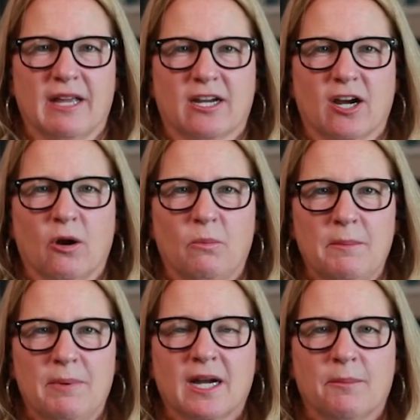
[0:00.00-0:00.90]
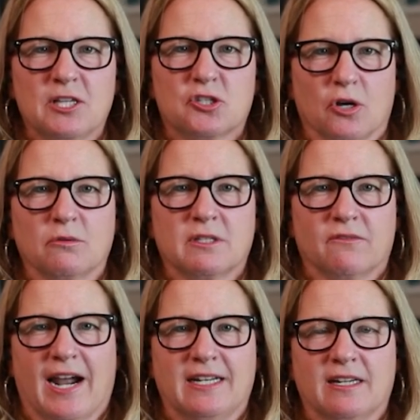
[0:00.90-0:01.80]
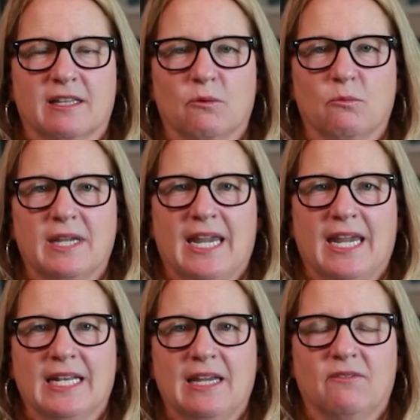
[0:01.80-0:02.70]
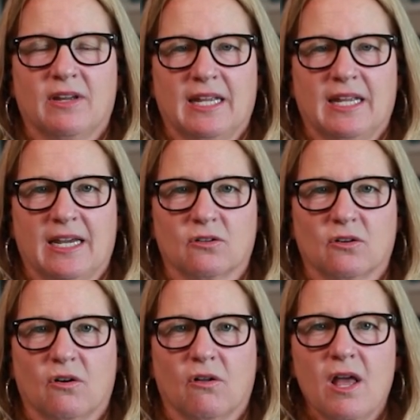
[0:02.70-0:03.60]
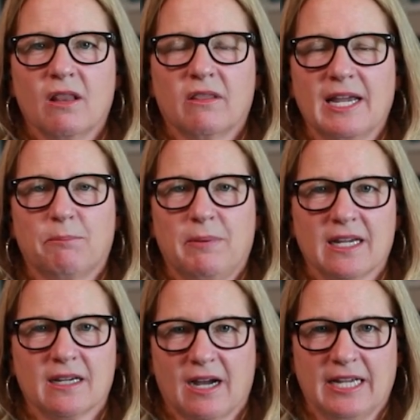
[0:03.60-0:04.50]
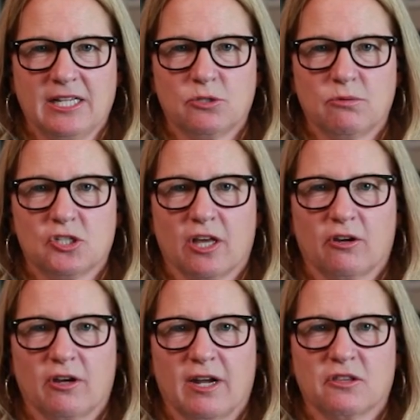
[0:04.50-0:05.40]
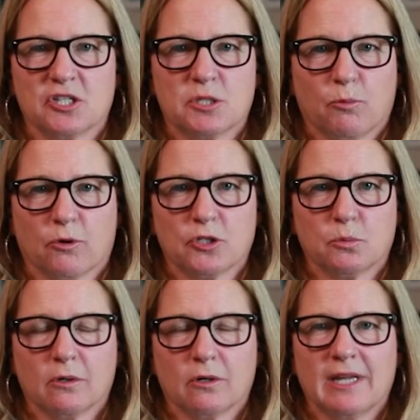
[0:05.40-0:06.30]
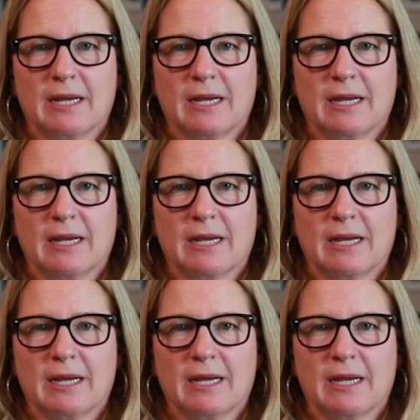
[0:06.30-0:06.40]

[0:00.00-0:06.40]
Like, are we becoming so divided that we can't even handle like being kind to each other in the sports world?